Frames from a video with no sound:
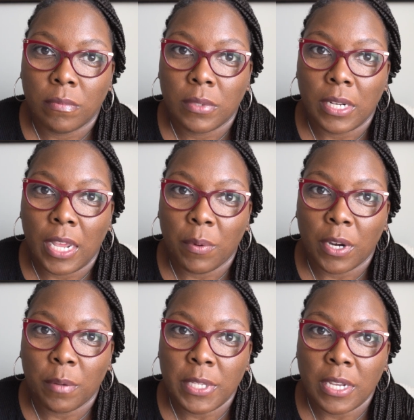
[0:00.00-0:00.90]
Today we're
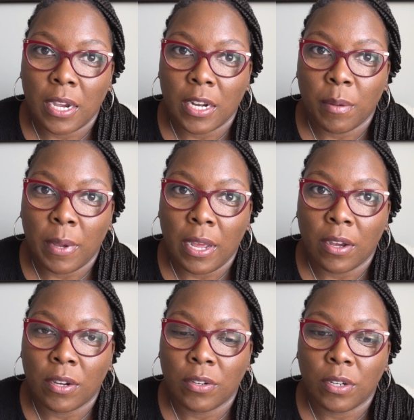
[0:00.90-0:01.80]
going to be talking
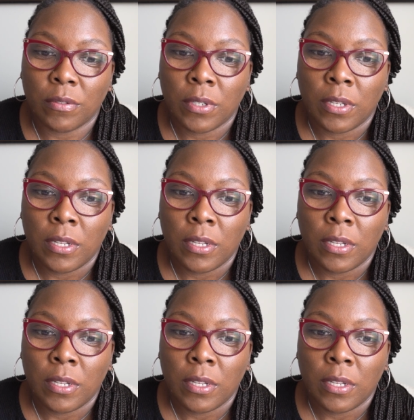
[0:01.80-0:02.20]
about